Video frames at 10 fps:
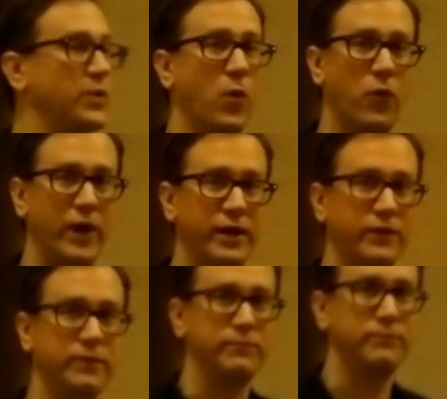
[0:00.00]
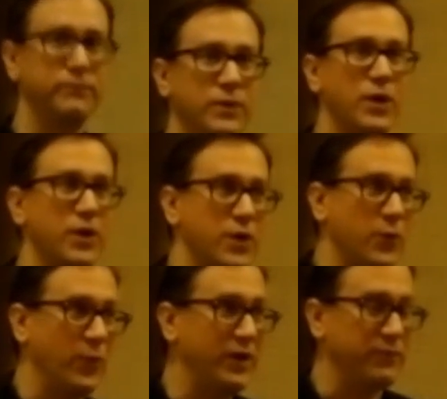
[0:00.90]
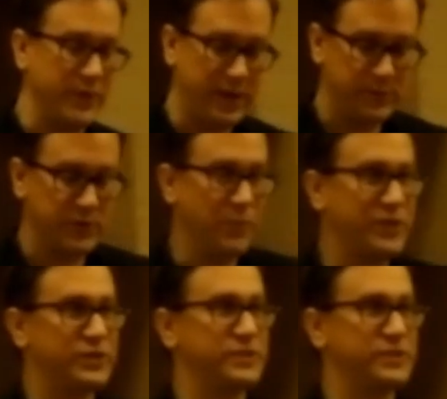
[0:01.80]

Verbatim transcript: All right. Well, thank you so much.